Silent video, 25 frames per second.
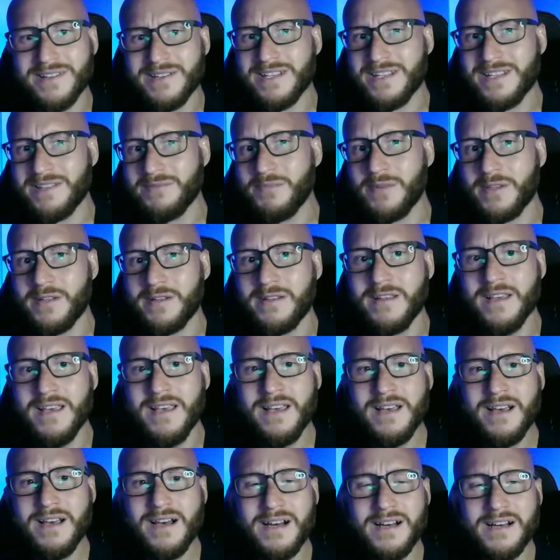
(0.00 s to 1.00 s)
Hickman
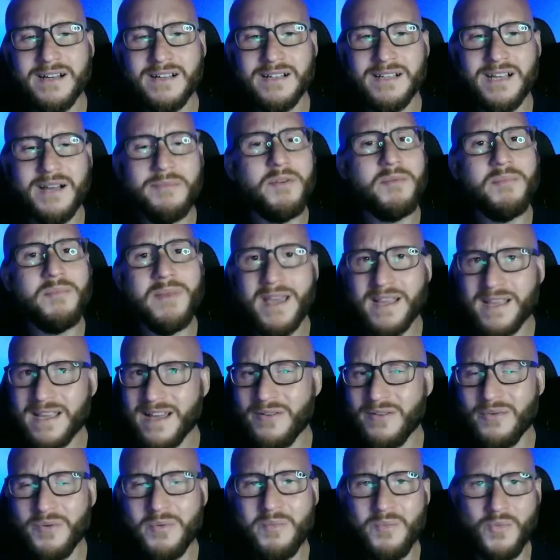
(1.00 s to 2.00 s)
coming back
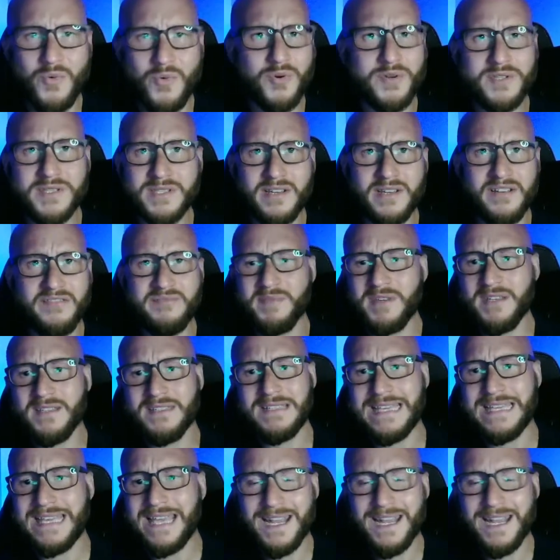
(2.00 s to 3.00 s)
out with more stuff,
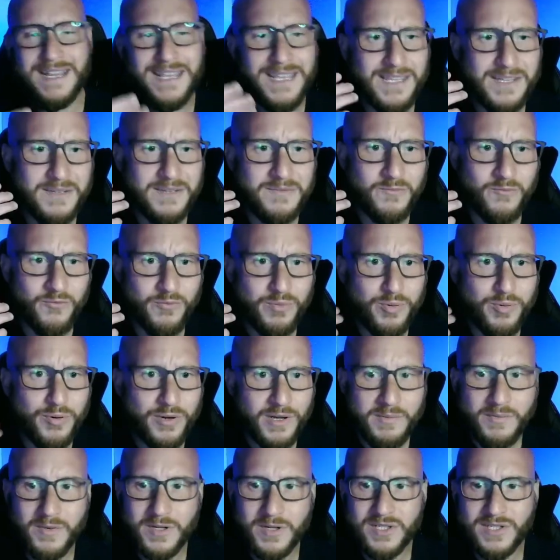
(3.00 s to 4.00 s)
because again, he
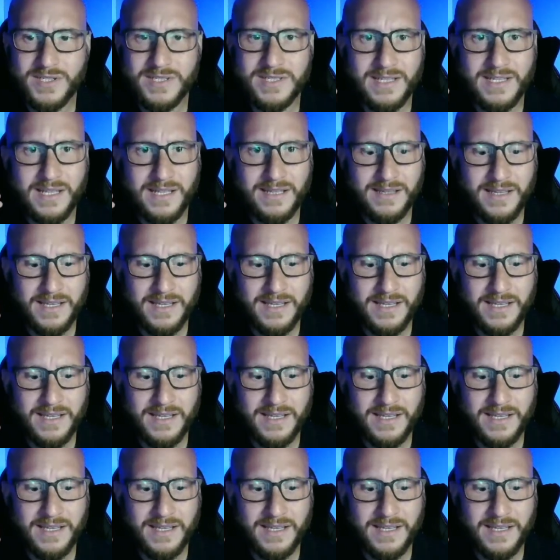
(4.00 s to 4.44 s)
pretty much